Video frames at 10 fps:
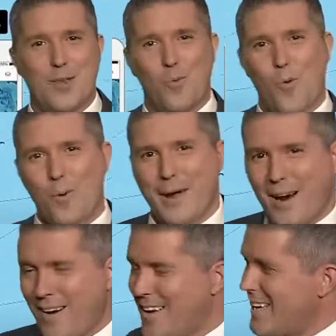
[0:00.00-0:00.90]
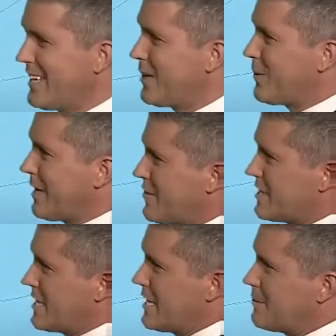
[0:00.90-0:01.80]
the warm air, we'd love to
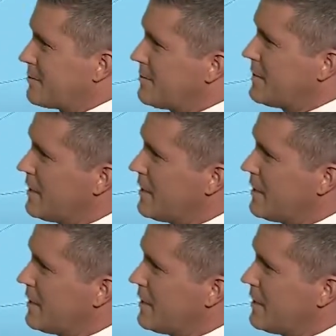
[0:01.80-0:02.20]
see them.